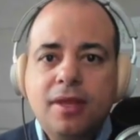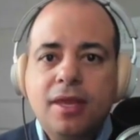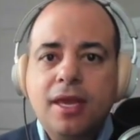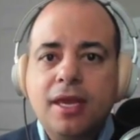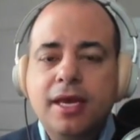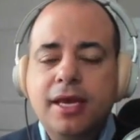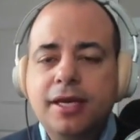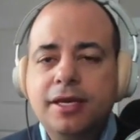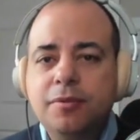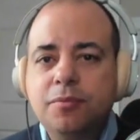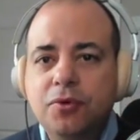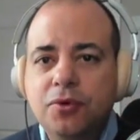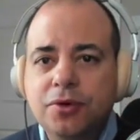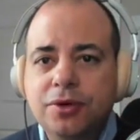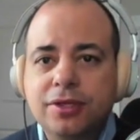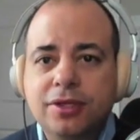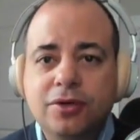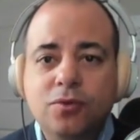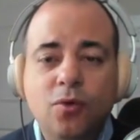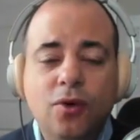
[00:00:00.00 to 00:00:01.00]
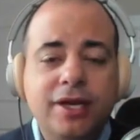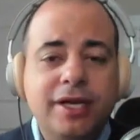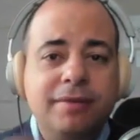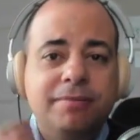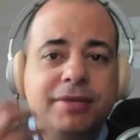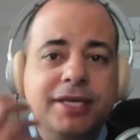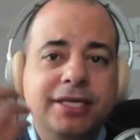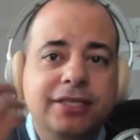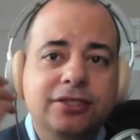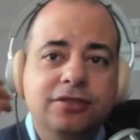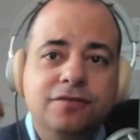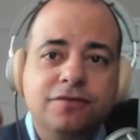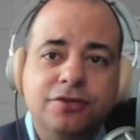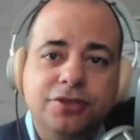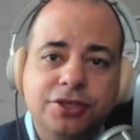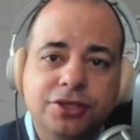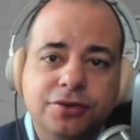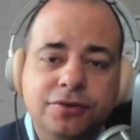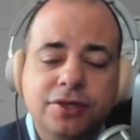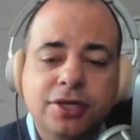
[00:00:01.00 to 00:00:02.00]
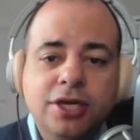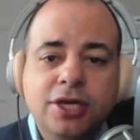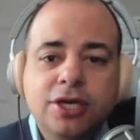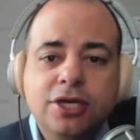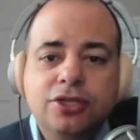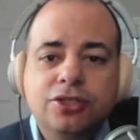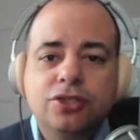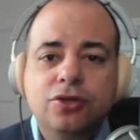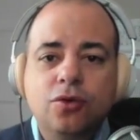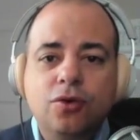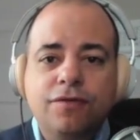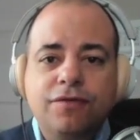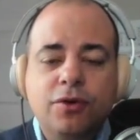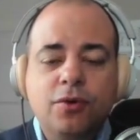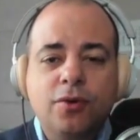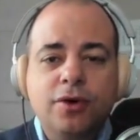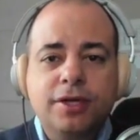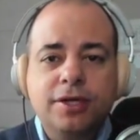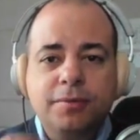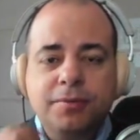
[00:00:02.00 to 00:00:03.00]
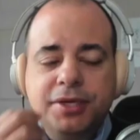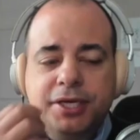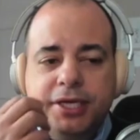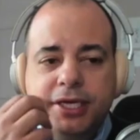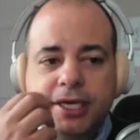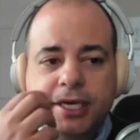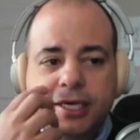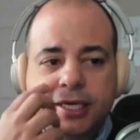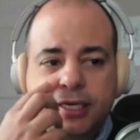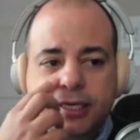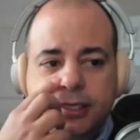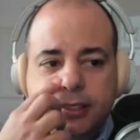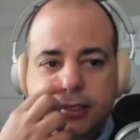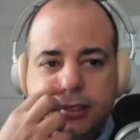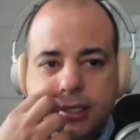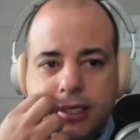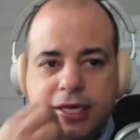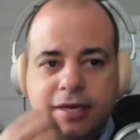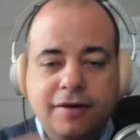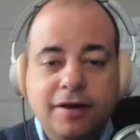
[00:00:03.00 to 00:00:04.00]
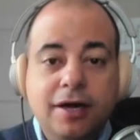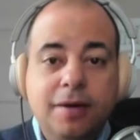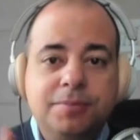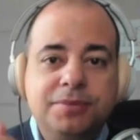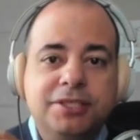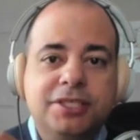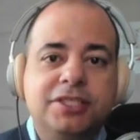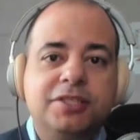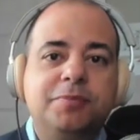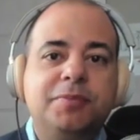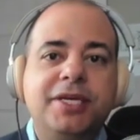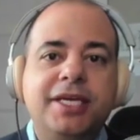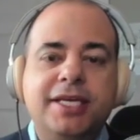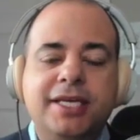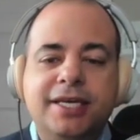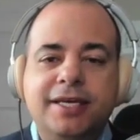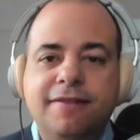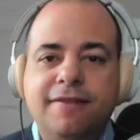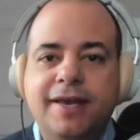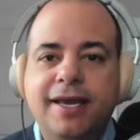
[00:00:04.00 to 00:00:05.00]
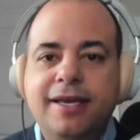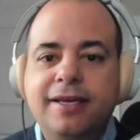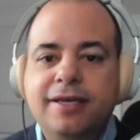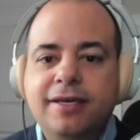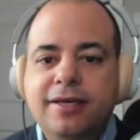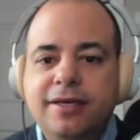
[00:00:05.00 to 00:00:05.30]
and importantly, what it means for you. So if you want to be kind of up to speed on that,